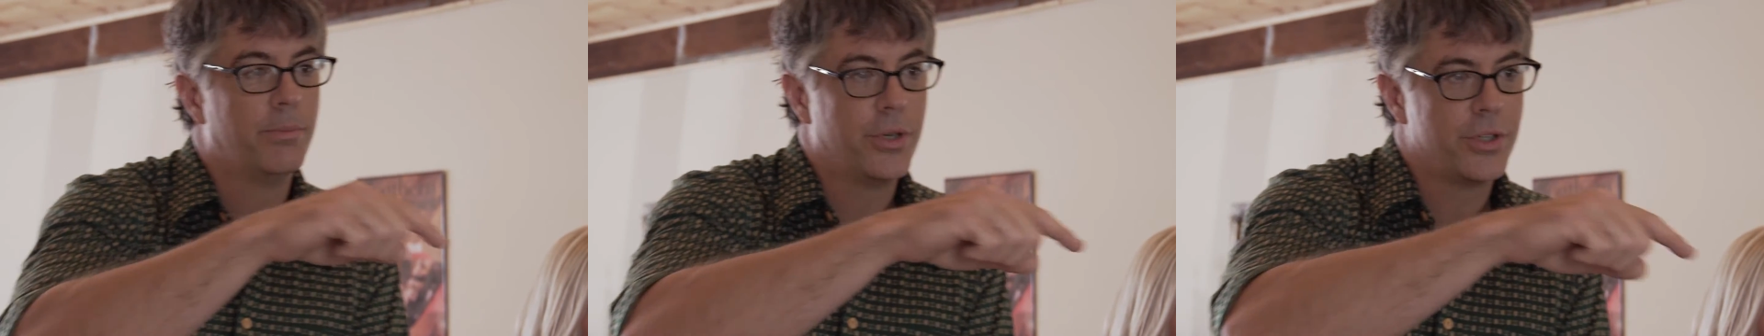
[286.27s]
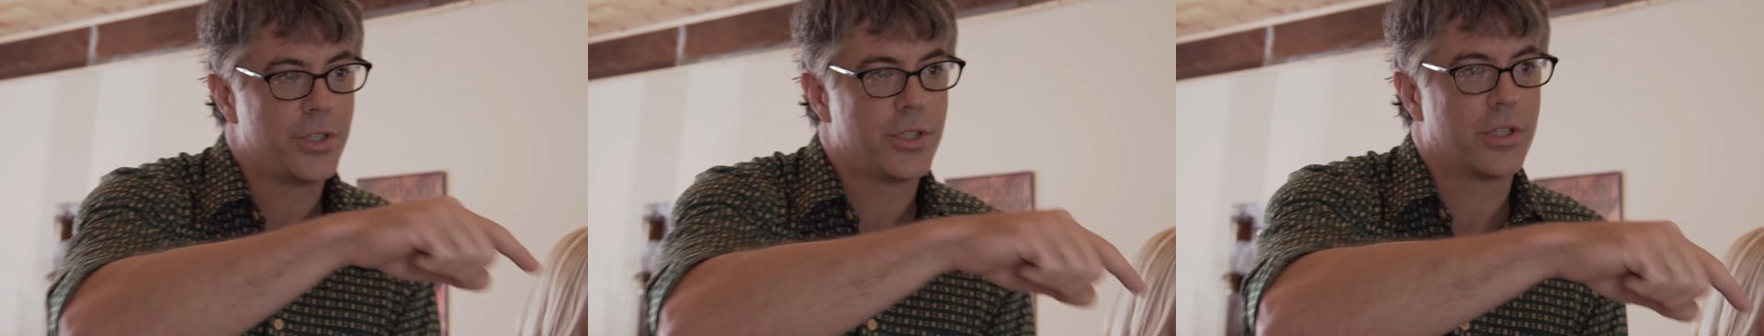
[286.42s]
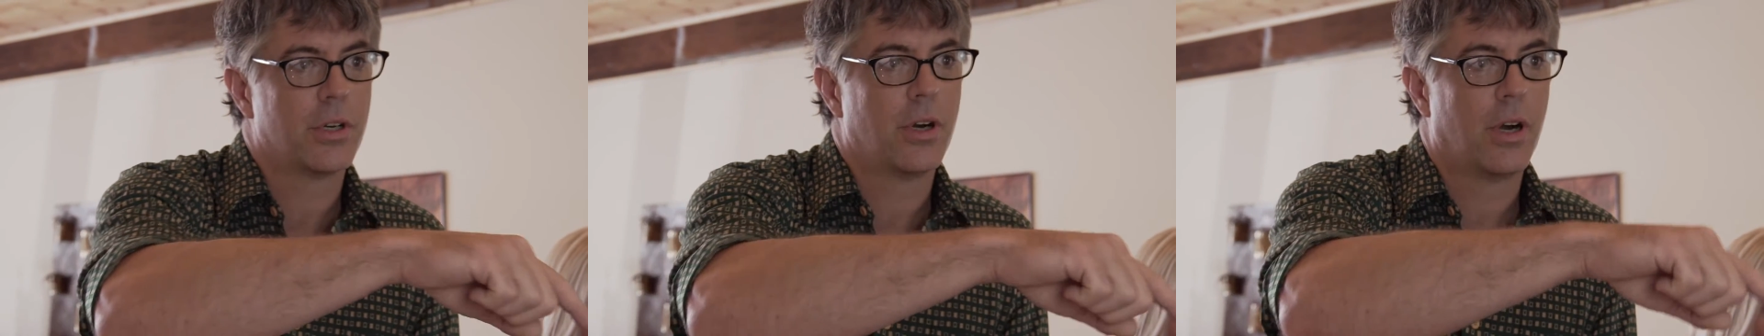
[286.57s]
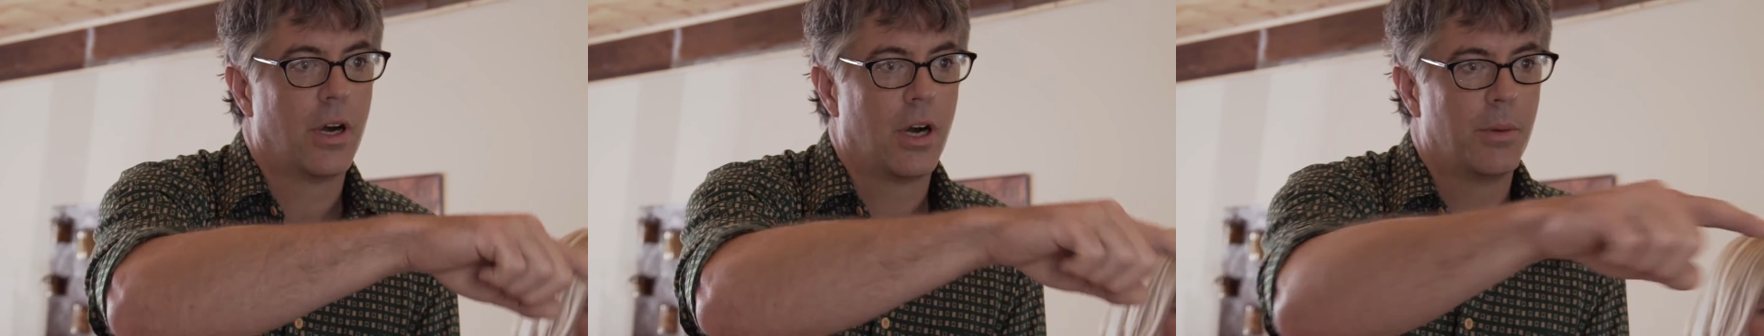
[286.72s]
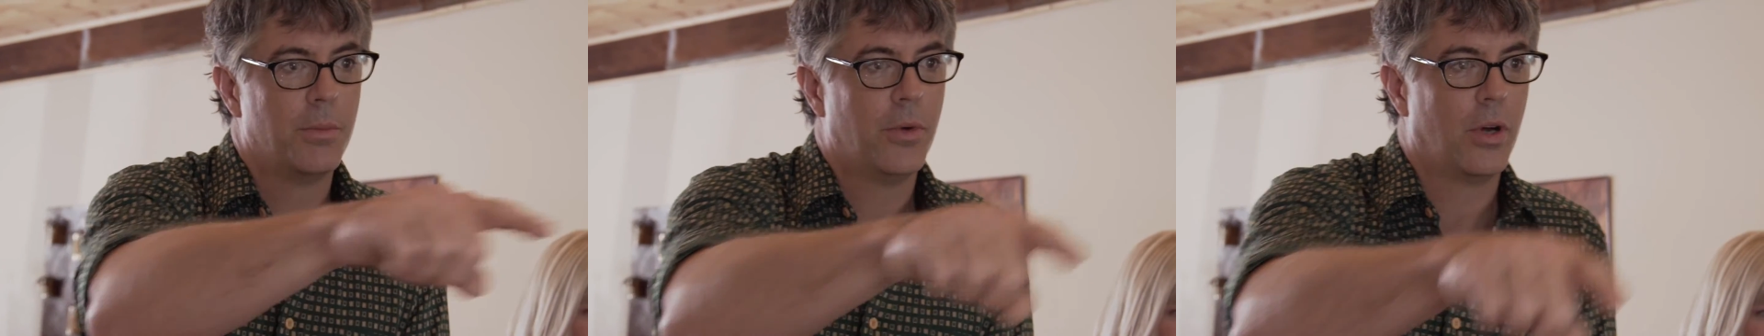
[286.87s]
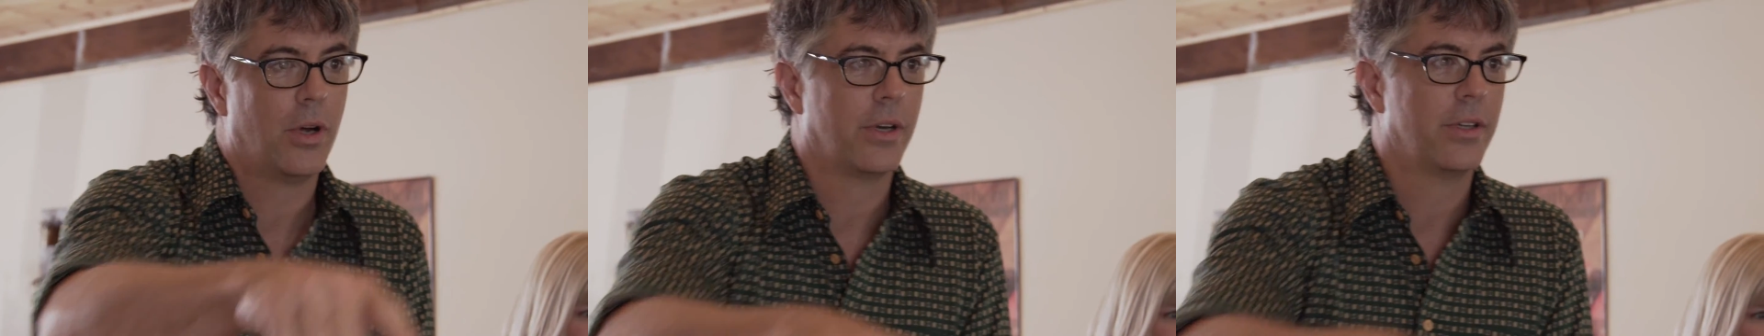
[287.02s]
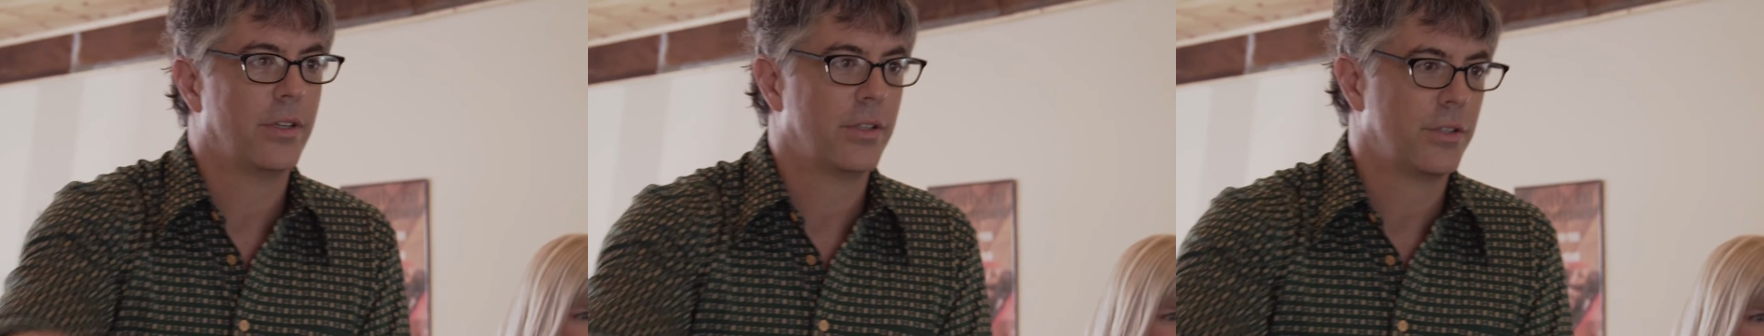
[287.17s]
put your arm
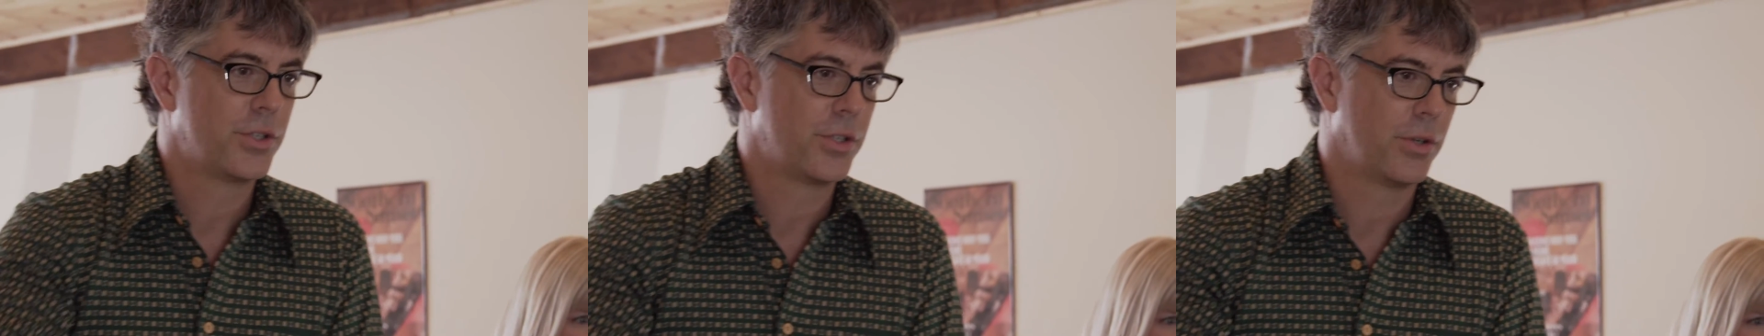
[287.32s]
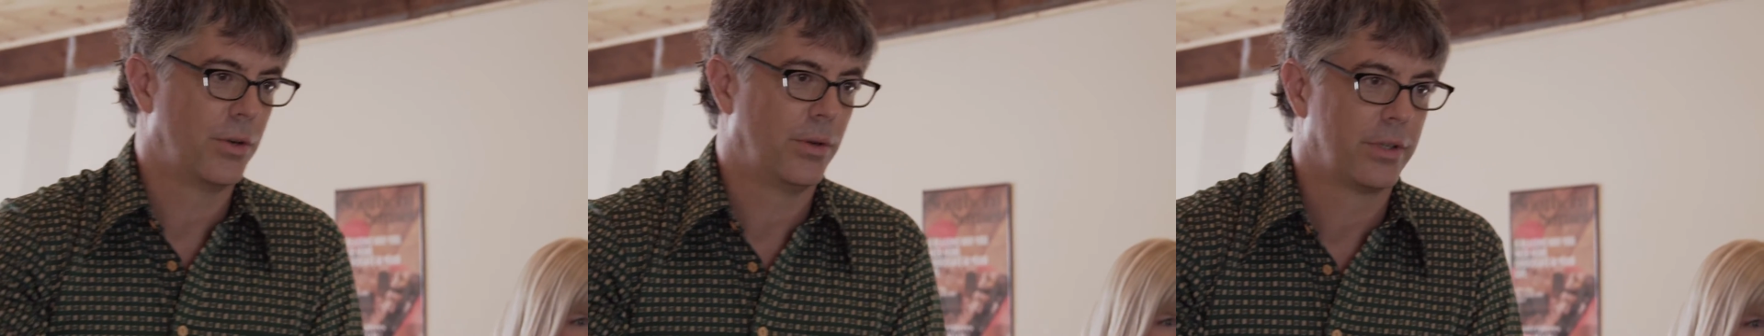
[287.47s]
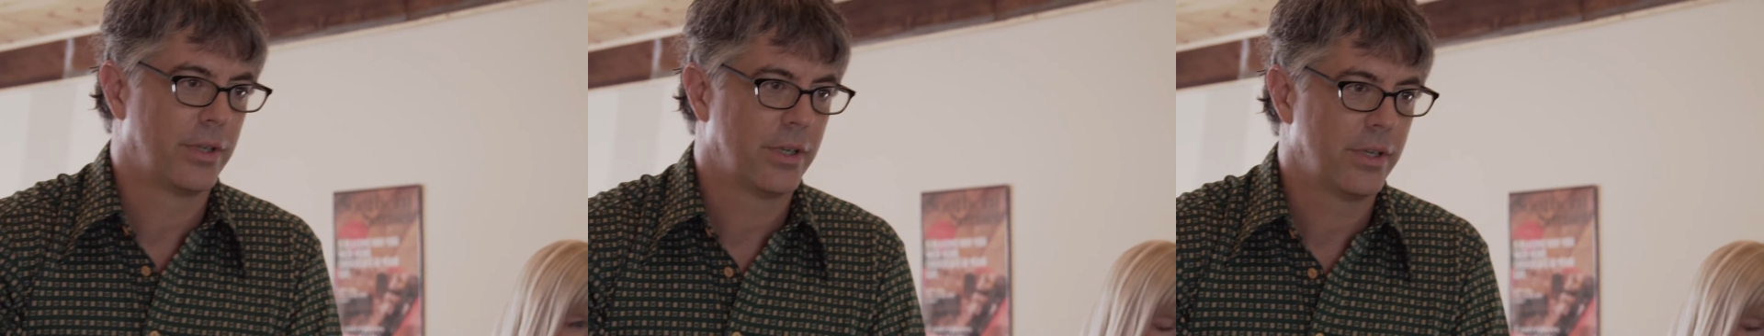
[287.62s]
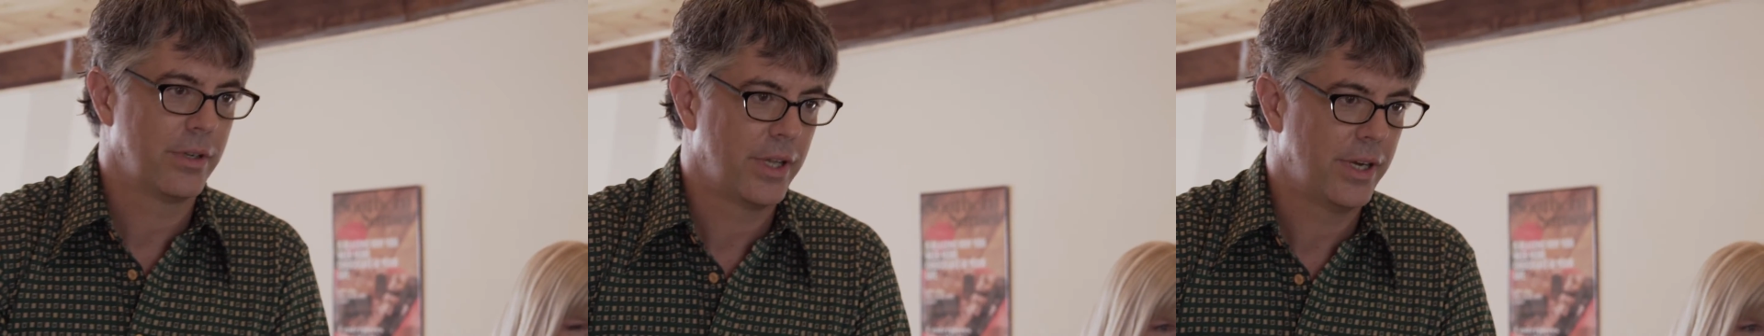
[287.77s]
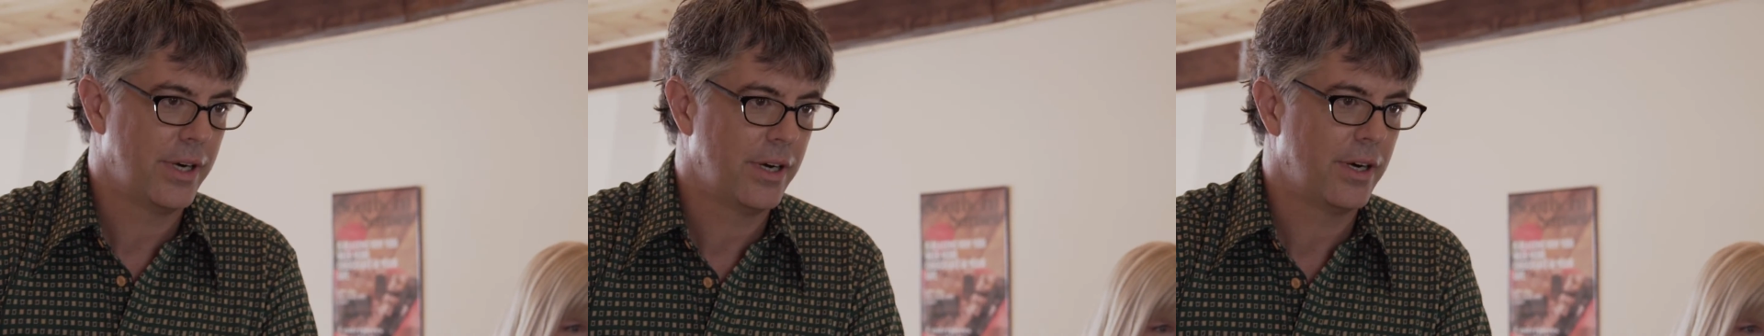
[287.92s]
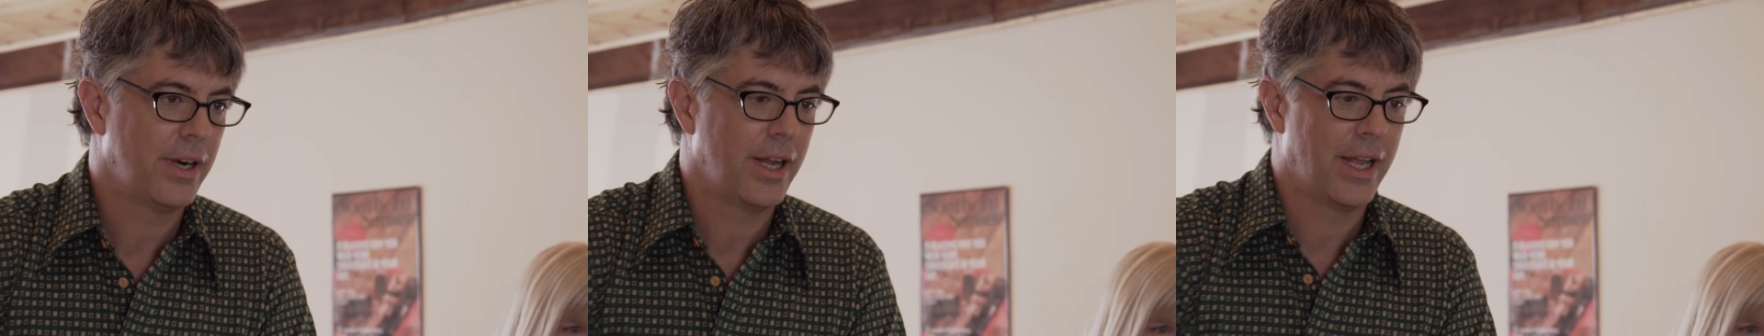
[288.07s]
on the shoulder there